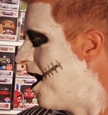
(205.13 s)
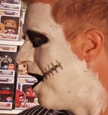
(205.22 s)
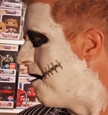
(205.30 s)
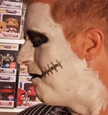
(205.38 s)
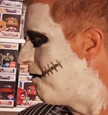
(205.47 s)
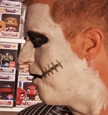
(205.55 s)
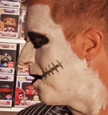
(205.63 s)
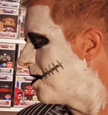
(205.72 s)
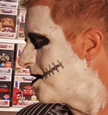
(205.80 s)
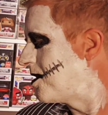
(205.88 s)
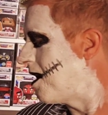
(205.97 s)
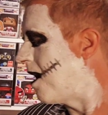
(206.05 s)
I
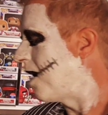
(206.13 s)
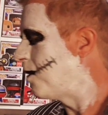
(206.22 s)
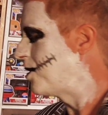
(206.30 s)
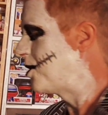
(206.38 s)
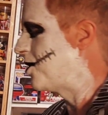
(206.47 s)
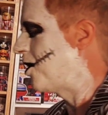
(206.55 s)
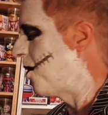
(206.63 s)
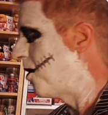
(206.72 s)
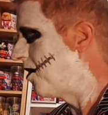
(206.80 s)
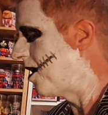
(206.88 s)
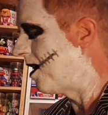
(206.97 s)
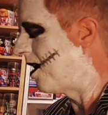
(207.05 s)
first thought I would show
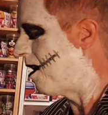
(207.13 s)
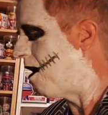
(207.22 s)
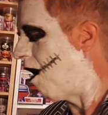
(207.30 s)
the